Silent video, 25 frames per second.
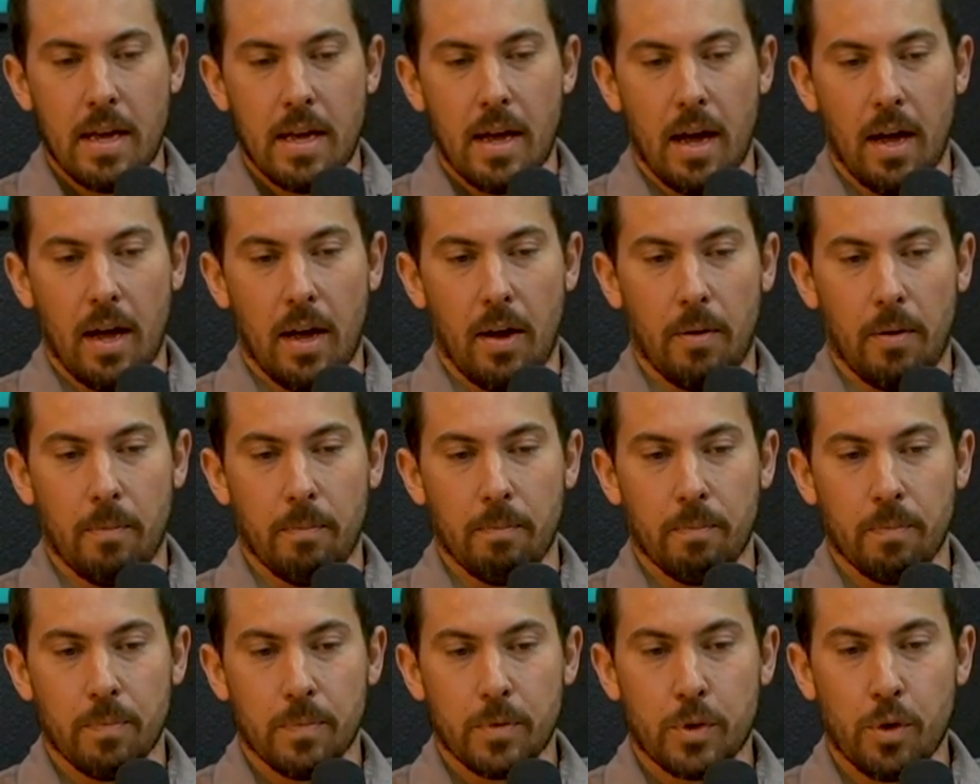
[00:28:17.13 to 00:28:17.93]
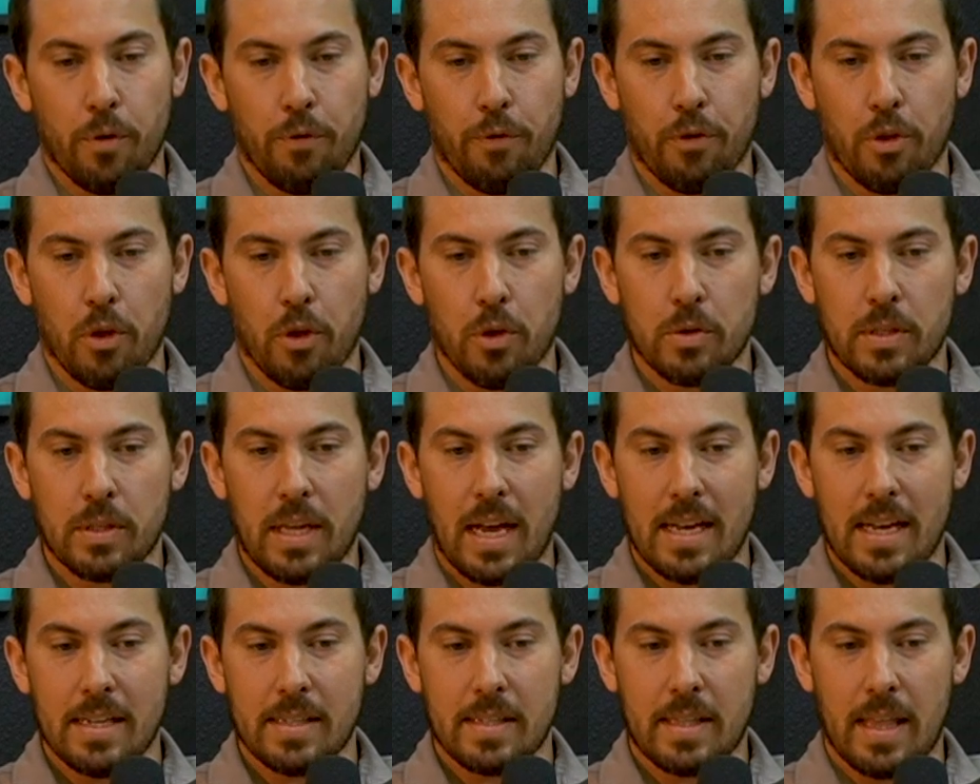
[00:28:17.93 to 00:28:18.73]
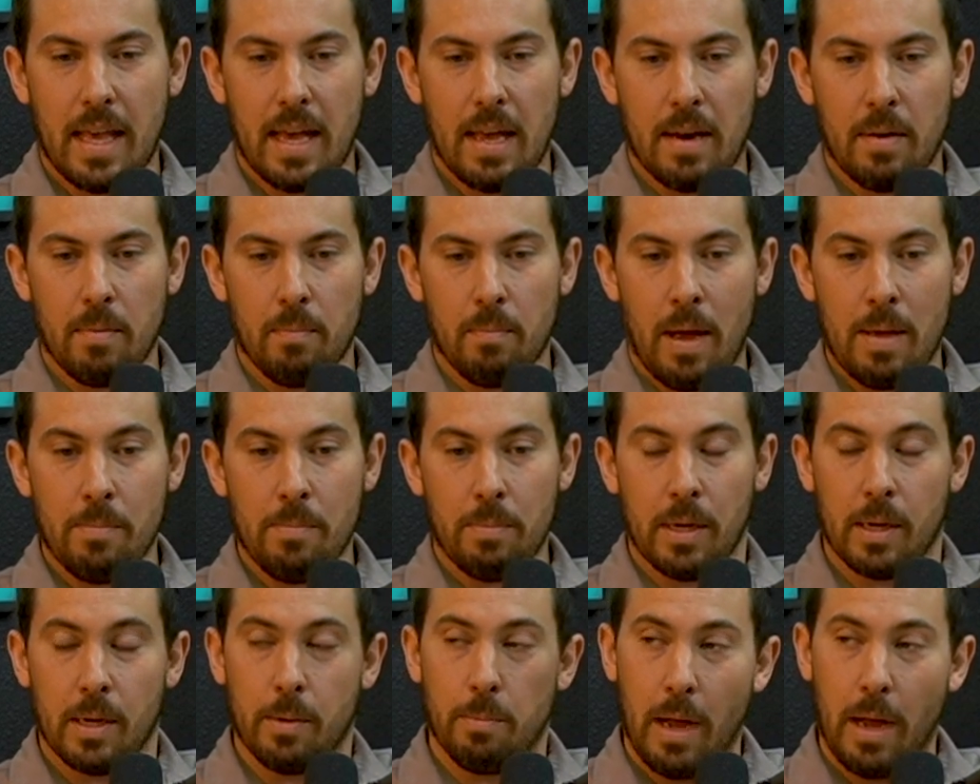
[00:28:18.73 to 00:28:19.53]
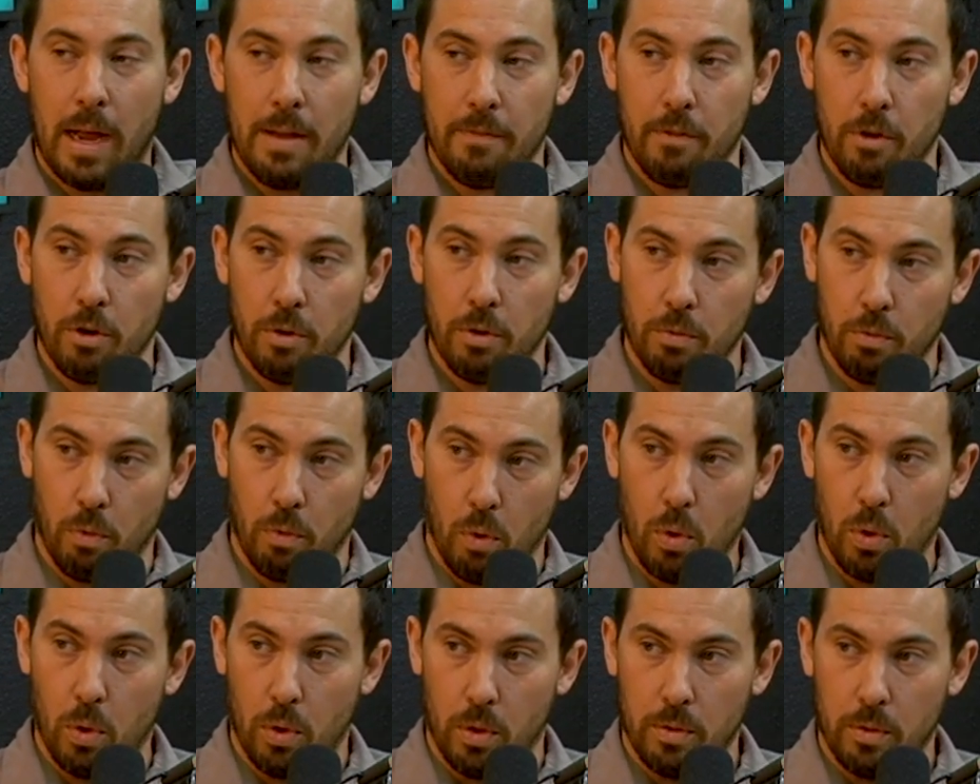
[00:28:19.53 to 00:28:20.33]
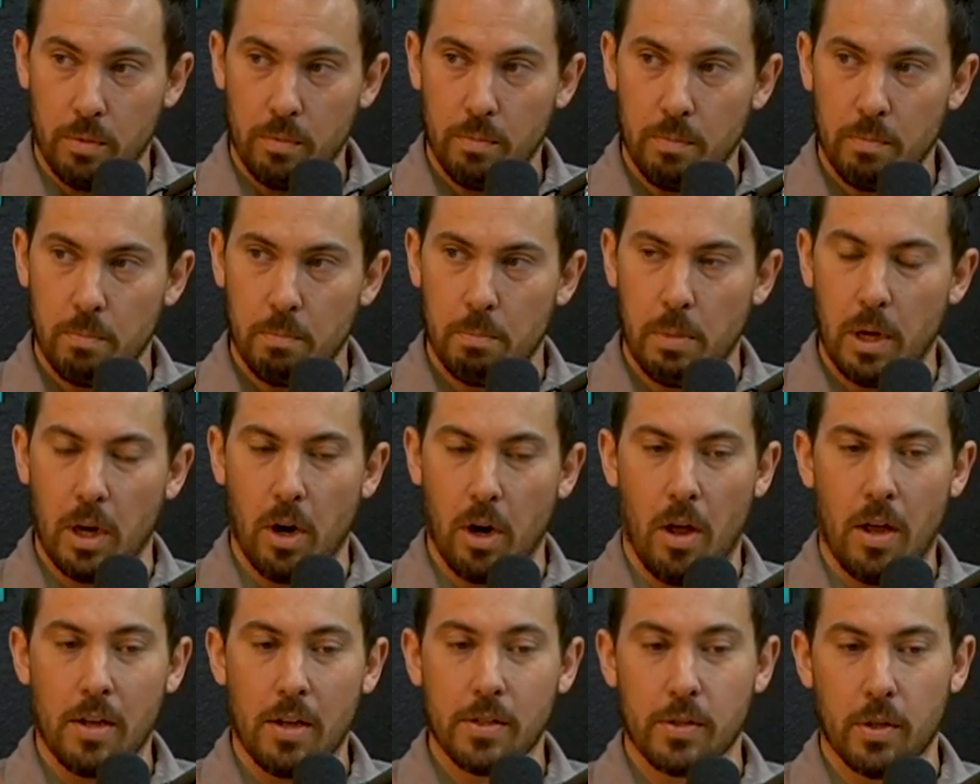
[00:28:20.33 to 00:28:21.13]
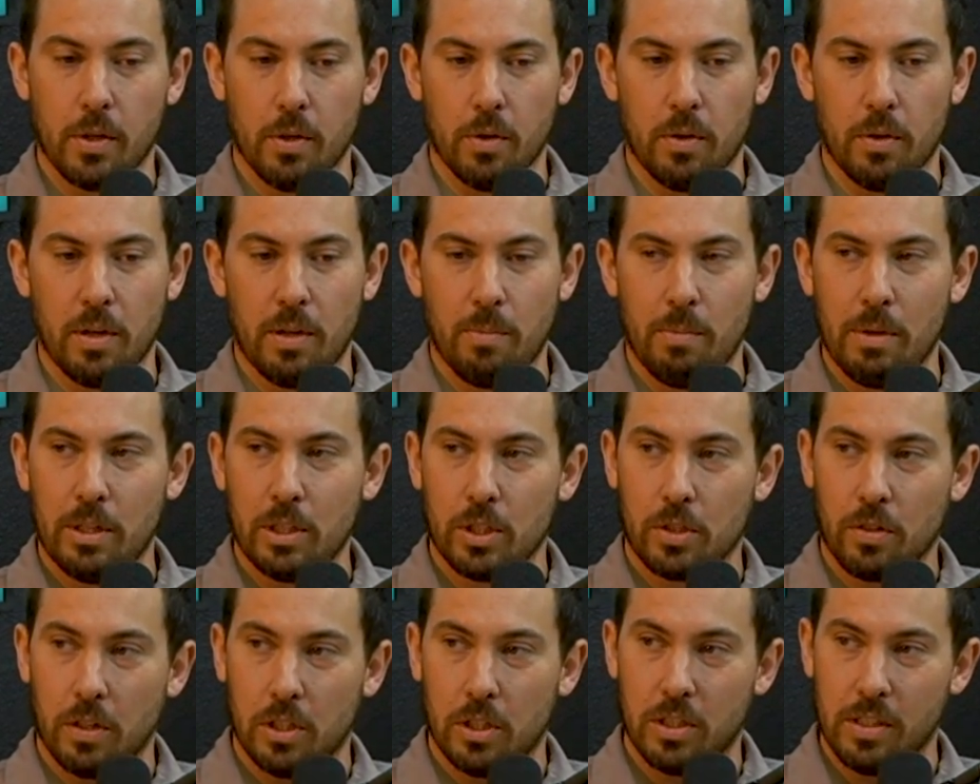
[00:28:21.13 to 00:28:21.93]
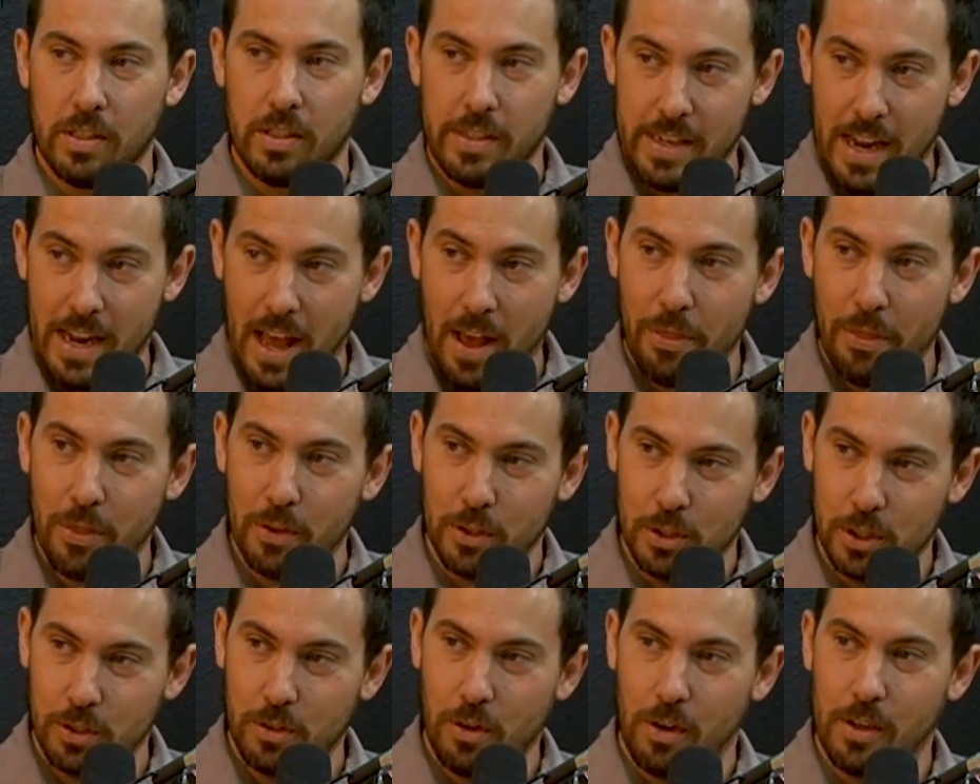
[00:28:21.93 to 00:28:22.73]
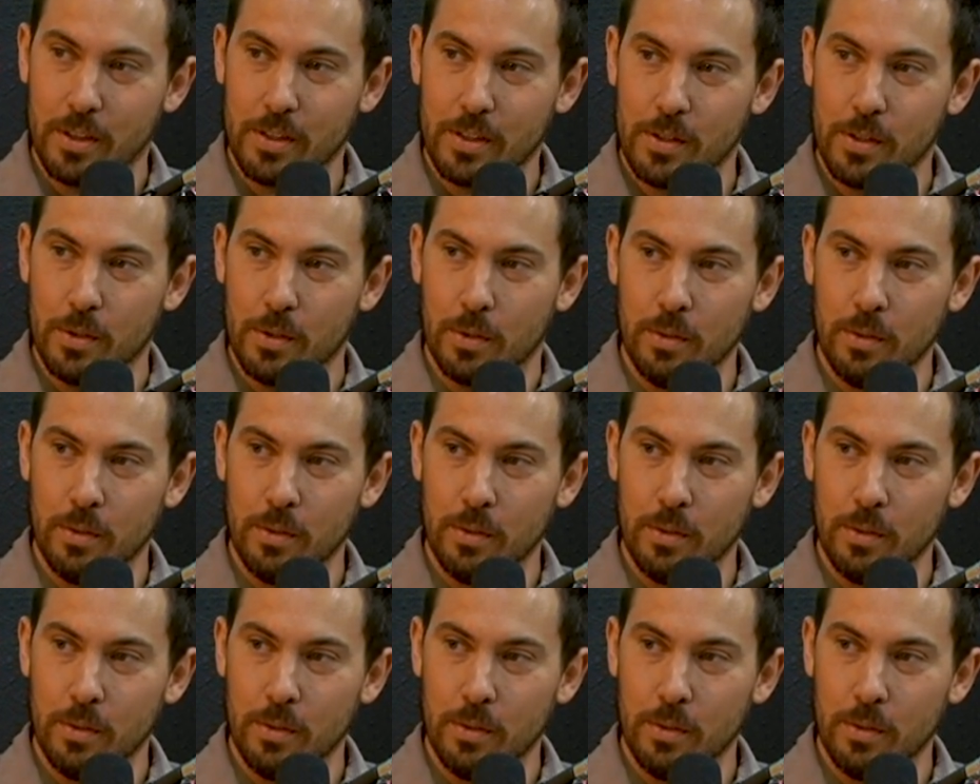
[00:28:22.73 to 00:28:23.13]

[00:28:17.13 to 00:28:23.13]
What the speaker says: So for those guys that might be in a Bivo role, but also administration's not their strong suit.